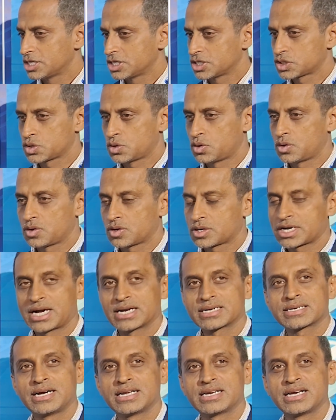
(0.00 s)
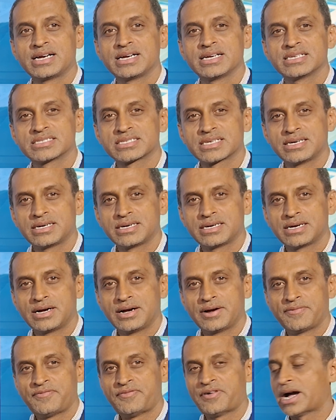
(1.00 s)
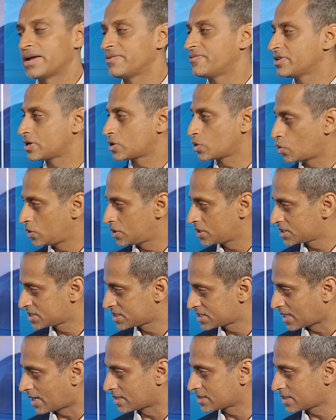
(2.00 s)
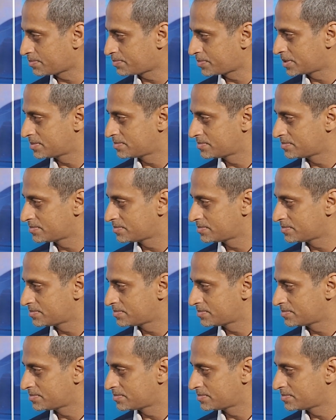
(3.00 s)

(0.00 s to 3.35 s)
So Karthana is a 5-year-old startup.